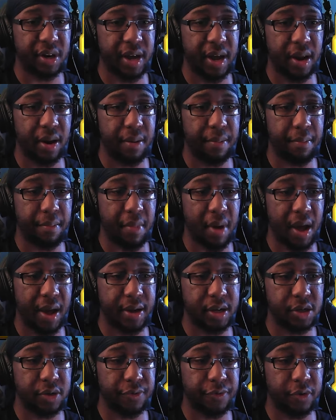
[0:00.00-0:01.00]
at
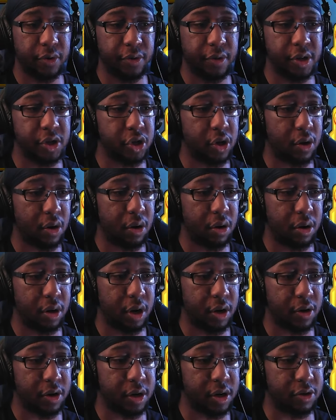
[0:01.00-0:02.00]
max for this card.
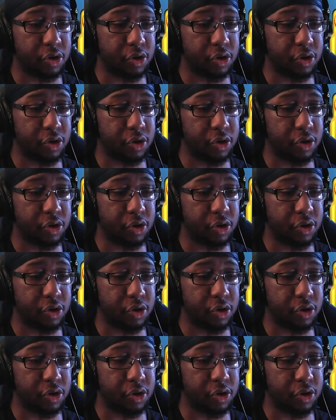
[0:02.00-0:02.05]
Here, I'm